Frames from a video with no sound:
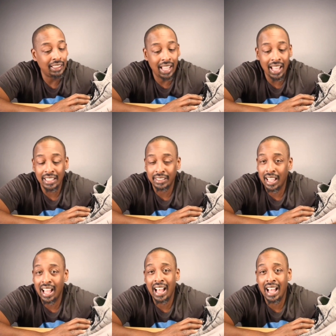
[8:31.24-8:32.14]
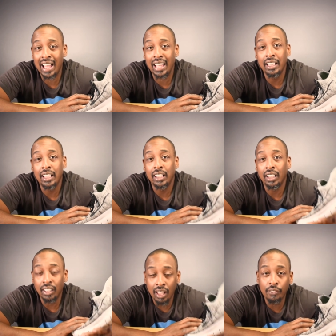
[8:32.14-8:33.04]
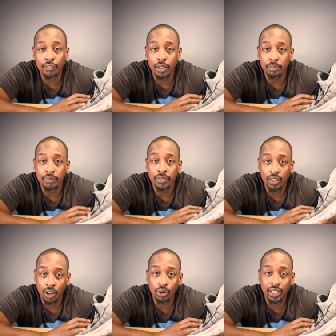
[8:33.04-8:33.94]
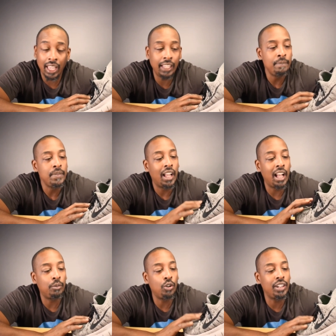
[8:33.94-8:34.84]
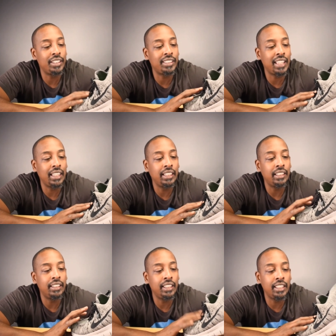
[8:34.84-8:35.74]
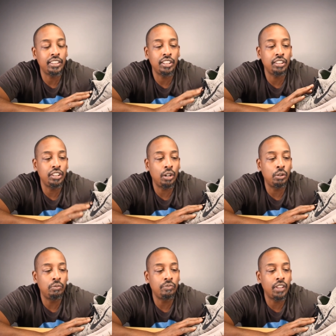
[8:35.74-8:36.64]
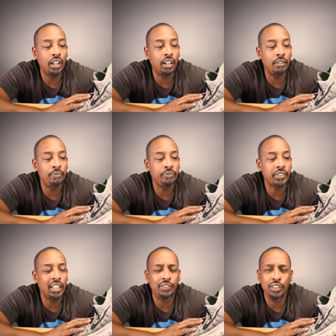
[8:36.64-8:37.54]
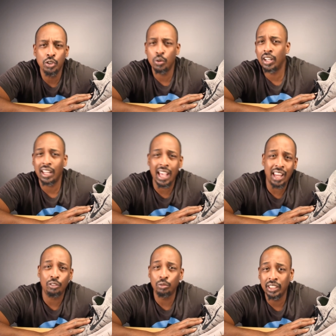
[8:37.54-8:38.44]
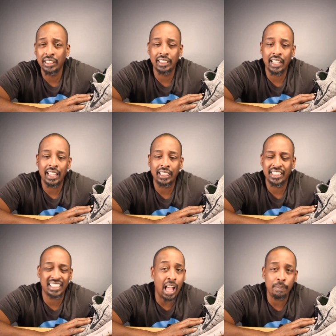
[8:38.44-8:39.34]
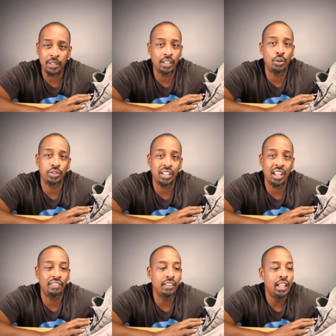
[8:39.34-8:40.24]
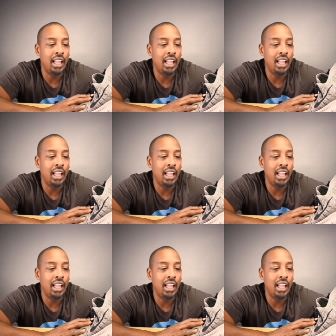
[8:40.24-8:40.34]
Guys, I love them. Okay, I'm going to say this though. If you're doing a lot of really stop and go stuff,